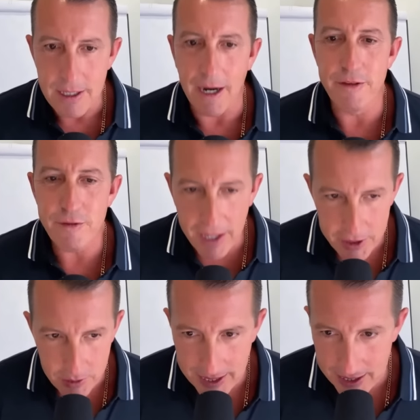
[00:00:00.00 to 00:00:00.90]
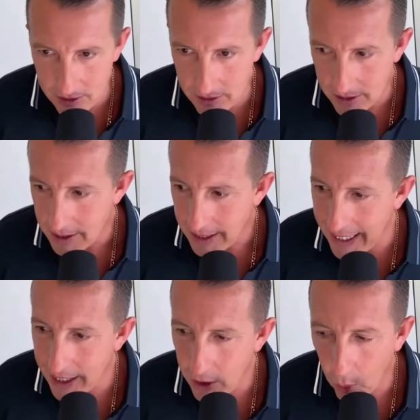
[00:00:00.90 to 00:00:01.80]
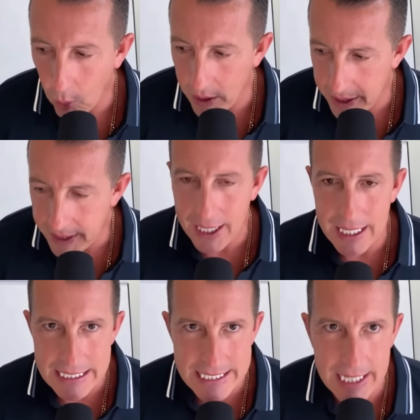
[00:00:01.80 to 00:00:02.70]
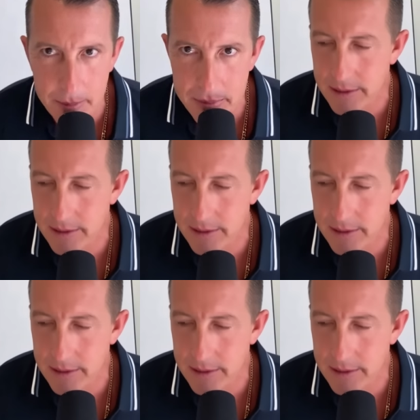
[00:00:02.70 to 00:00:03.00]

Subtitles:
of the value ladder in one step.